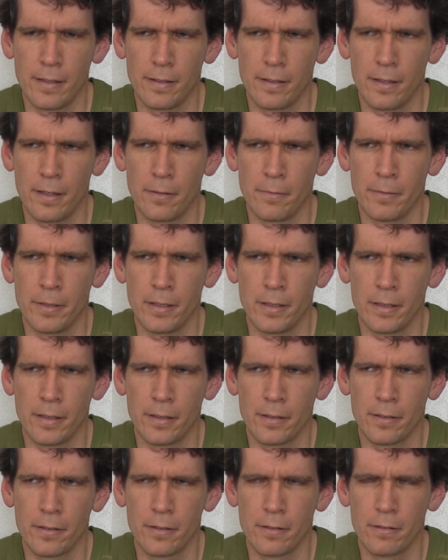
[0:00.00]
That that would
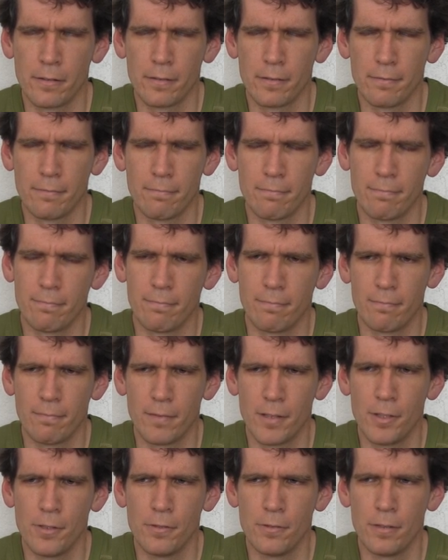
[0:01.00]
be like
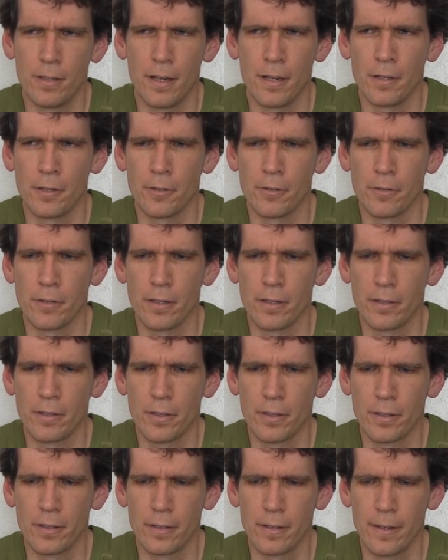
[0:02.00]
too
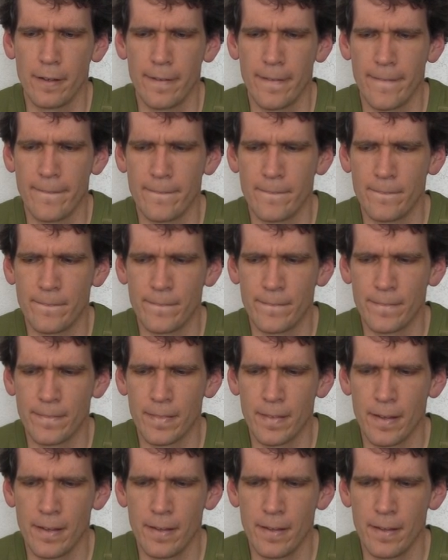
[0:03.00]
dangerous. Yeah.